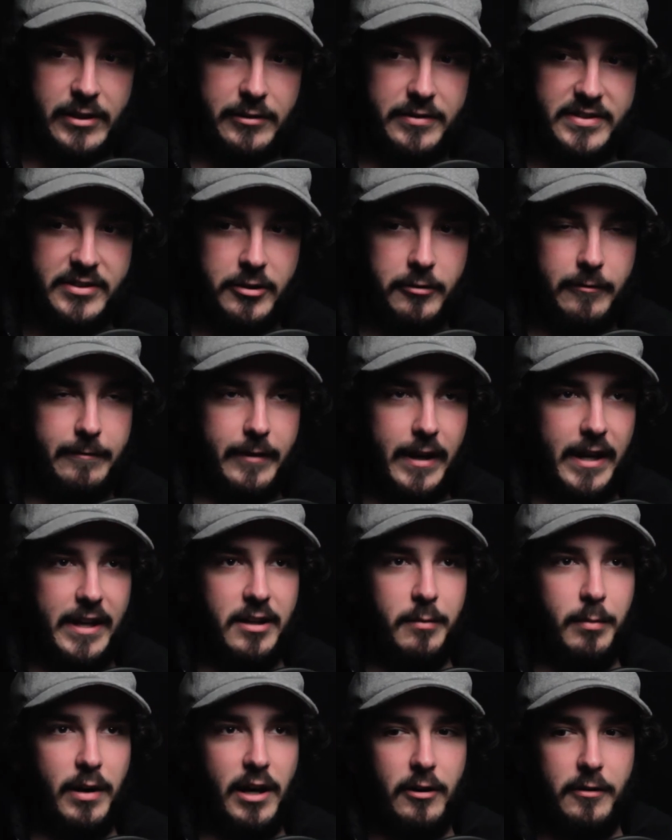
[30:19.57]
they were so
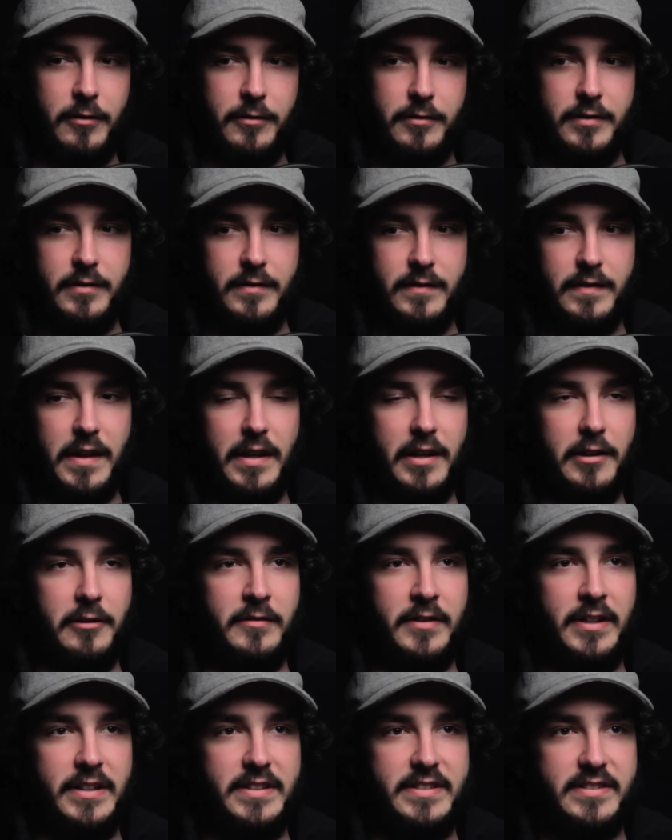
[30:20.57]
vague about the
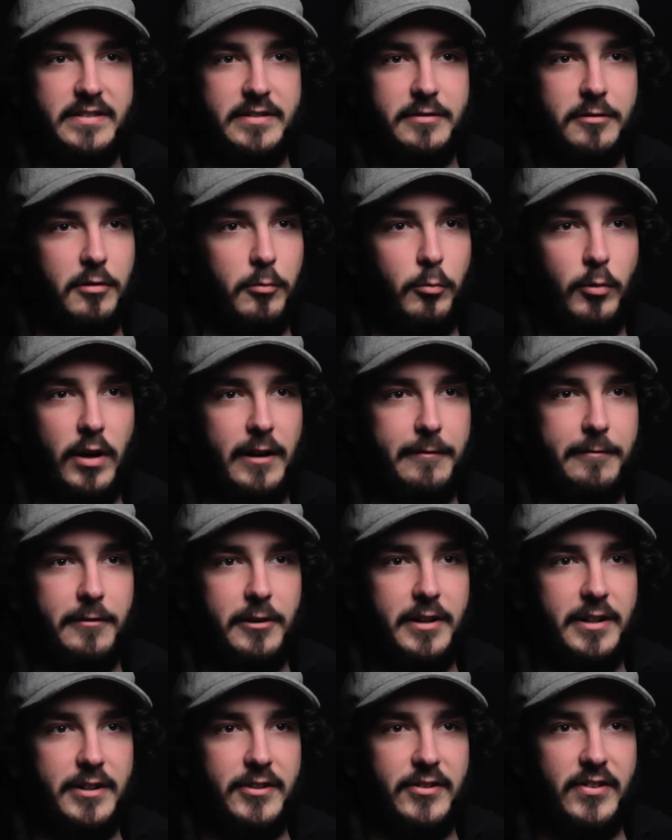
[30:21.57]
illness or
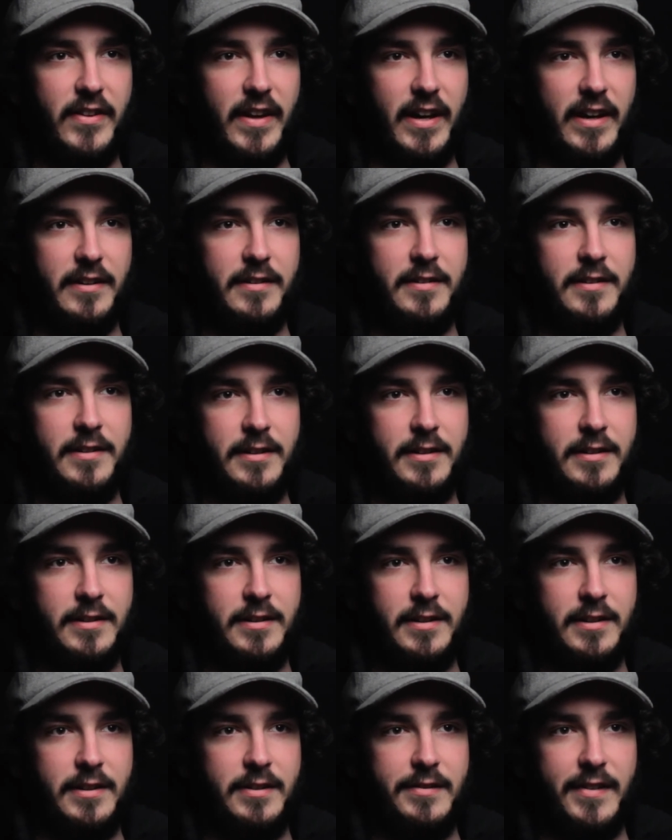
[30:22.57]
whatever it is that
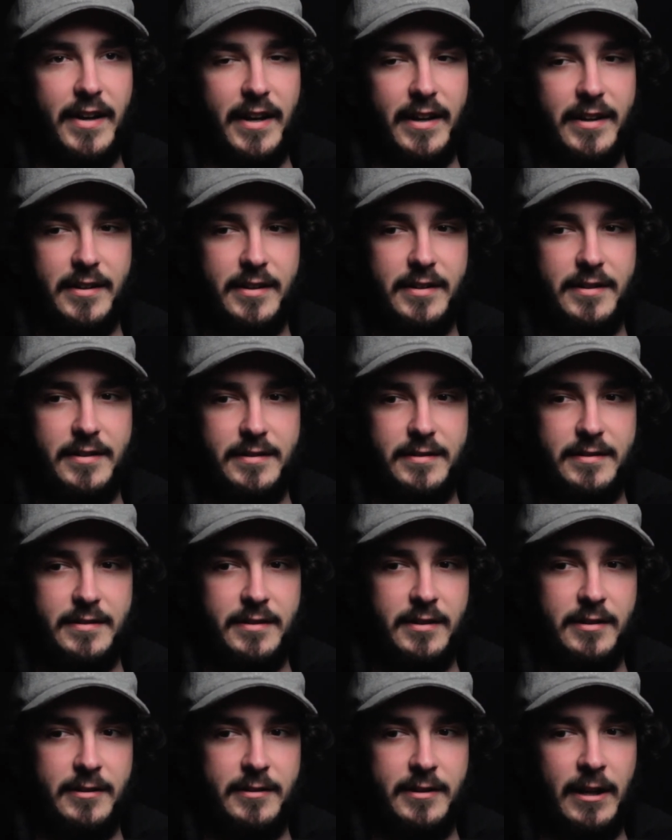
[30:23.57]
like
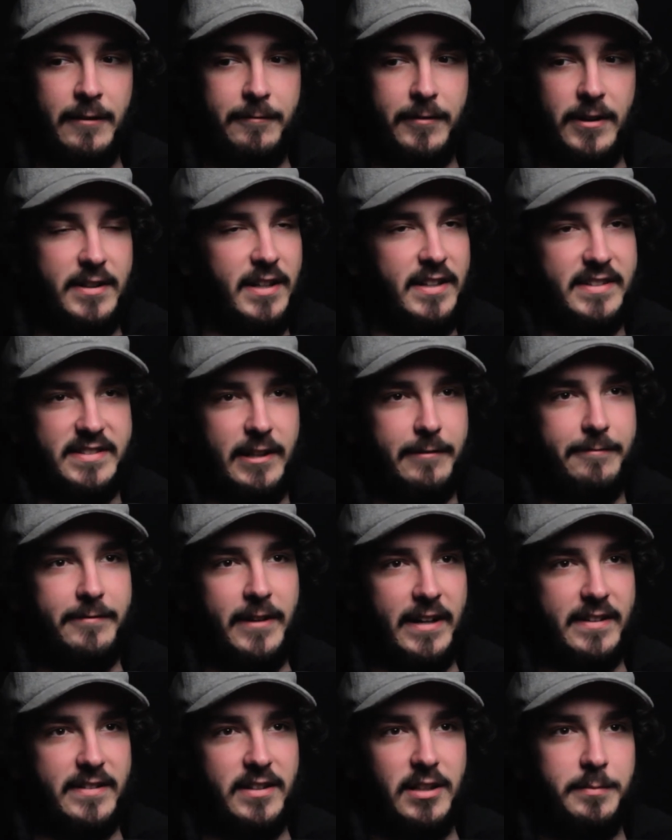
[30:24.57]
if it doesn't
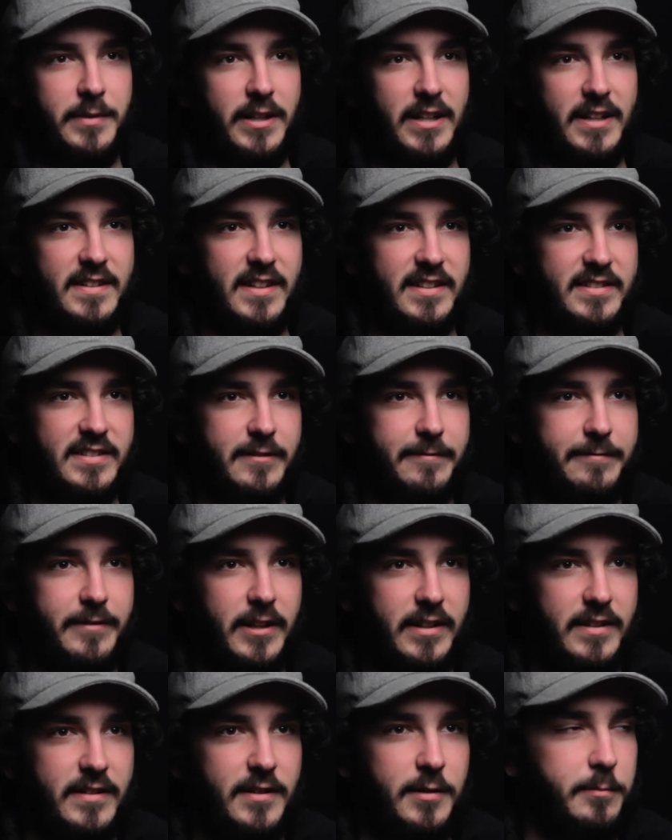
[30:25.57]
affect them, then it doesn't
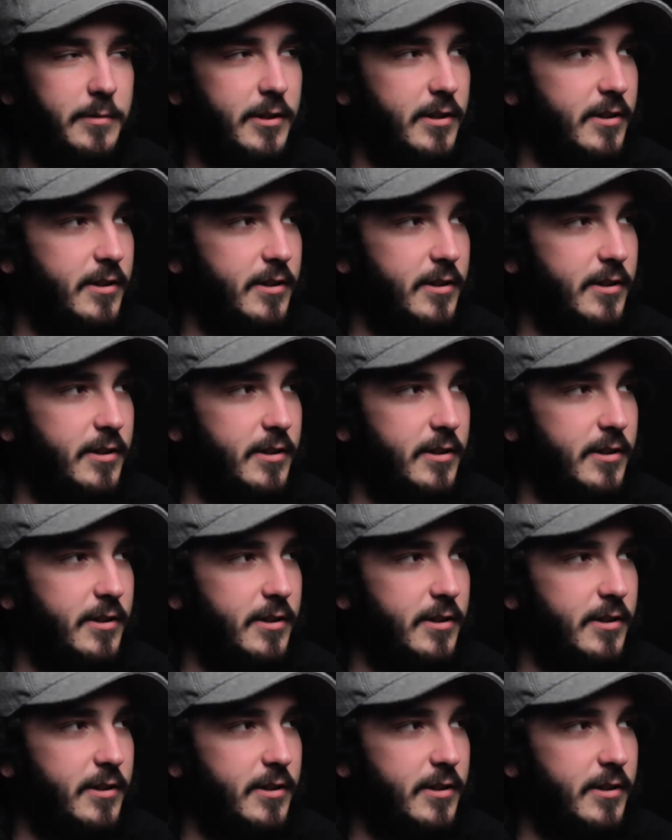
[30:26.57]
affect them.